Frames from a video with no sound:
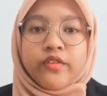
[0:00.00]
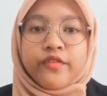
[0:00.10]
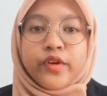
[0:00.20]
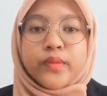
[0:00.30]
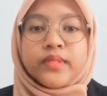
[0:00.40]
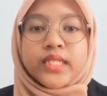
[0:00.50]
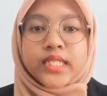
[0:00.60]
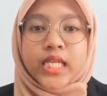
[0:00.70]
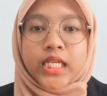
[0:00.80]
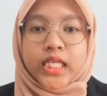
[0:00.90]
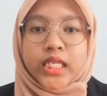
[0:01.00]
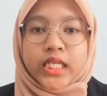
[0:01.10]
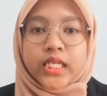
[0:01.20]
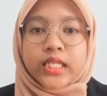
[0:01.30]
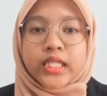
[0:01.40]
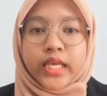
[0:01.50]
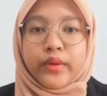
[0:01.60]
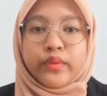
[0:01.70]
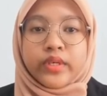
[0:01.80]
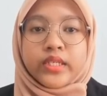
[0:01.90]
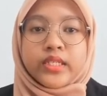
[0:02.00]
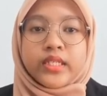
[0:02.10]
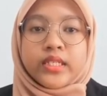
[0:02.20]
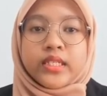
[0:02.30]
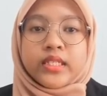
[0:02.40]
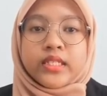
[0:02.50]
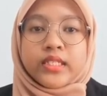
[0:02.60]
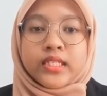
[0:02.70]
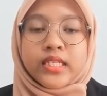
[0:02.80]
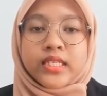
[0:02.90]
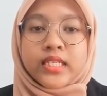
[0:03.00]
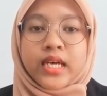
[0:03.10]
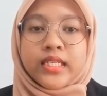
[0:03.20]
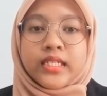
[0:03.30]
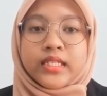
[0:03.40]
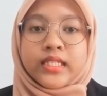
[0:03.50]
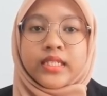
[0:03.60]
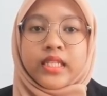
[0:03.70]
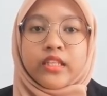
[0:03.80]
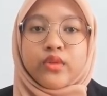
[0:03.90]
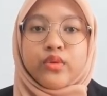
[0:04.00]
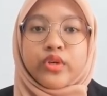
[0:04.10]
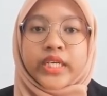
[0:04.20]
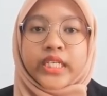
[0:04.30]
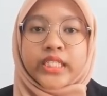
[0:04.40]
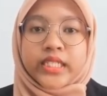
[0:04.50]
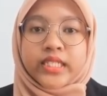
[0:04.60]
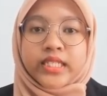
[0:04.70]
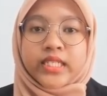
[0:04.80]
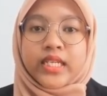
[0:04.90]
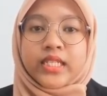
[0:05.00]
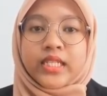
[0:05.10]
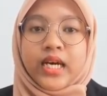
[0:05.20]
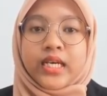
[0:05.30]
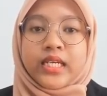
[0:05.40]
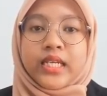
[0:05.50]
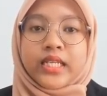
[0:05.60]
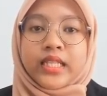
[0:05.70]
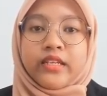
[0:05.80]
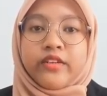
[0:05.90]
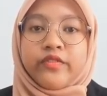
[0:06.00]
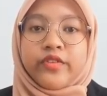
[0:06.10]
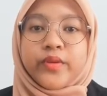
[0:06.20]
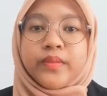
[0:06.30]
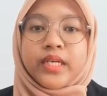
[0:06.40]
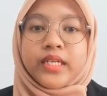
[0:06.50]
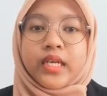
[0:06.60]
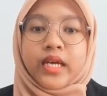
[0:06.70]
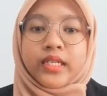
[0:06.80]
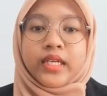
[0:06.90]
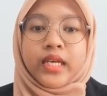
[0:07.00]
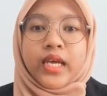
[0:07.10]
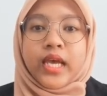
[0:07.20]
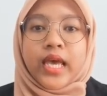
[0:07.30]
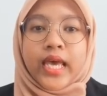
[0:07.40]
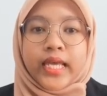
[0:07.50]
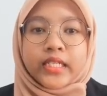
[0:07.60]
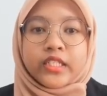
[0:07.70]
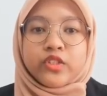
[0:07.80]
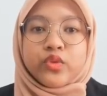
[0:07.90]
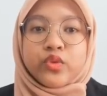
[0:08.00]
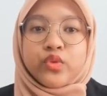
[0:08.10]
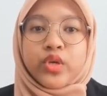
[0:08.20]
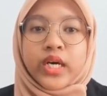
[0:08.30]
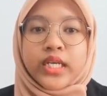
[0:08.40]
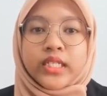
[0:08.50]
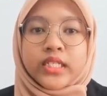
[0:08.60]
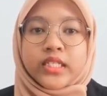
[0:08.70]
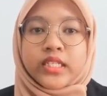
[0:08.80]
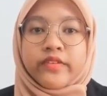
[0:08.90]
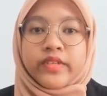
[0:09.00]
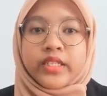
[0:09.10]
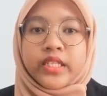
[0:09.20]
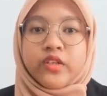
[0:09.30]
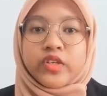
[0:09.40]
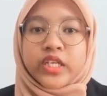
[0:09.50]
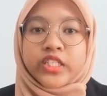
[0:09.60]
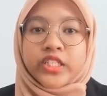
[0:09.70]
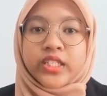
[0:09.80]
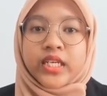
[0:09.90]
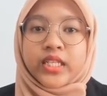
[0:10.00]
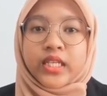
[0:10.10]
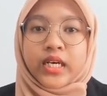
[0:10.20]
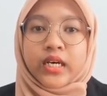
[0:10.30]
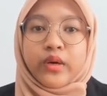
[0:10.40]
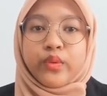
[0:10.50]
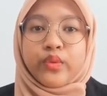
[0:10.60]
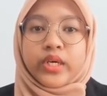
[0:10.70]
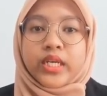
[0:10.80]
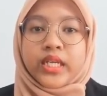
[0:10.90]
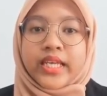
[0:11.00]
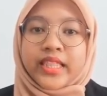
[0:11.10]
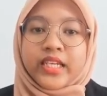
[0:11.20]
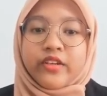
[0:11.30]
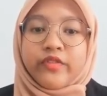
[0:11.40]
From the study, there were 632 locations data collected from Korean and 270 location data were collected